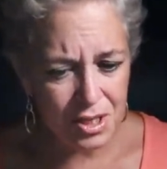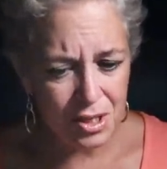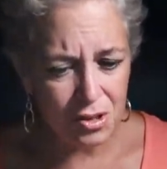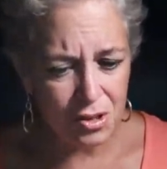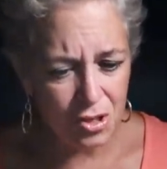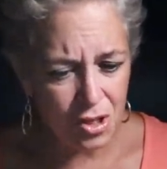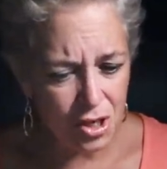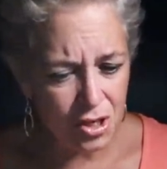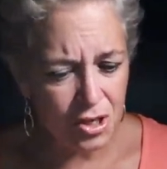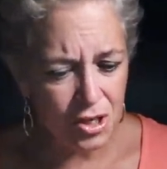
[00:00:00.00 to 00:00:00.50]
to
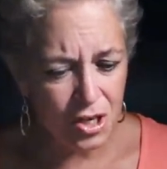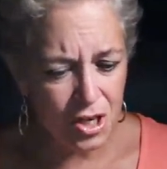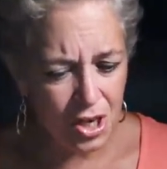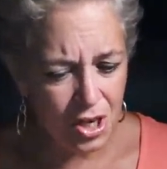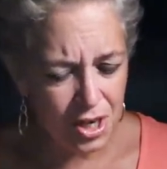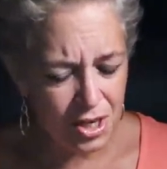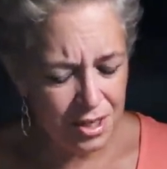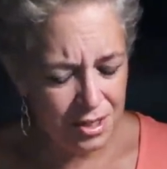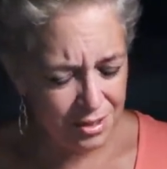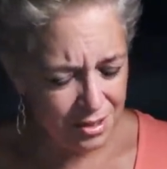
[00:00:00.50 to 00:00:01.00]
look
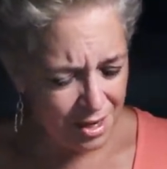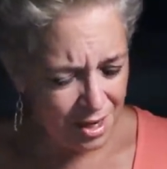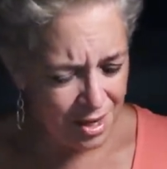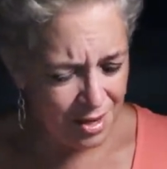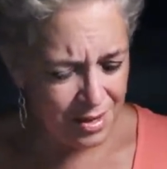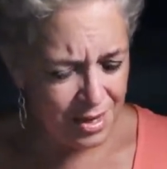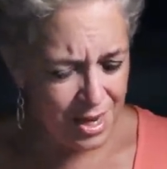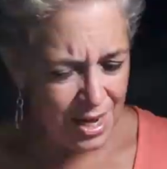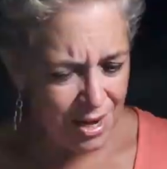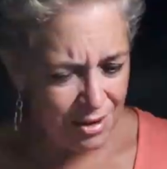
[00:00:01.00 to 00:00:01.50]
good
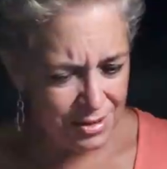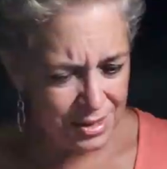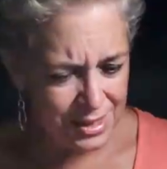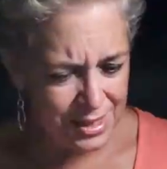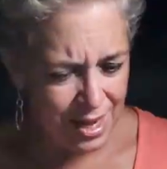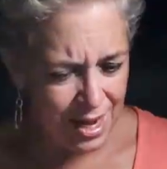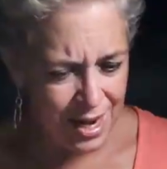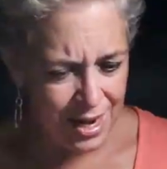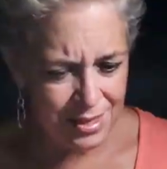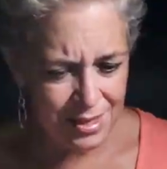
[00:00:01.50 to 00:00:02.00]
on the
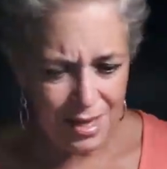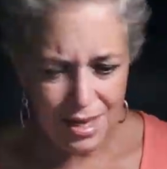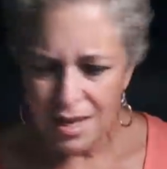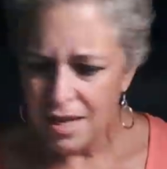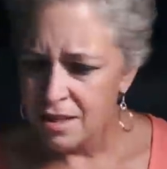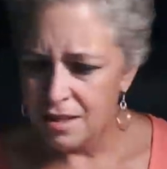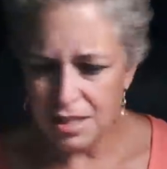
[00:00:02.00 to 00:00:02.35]
outside.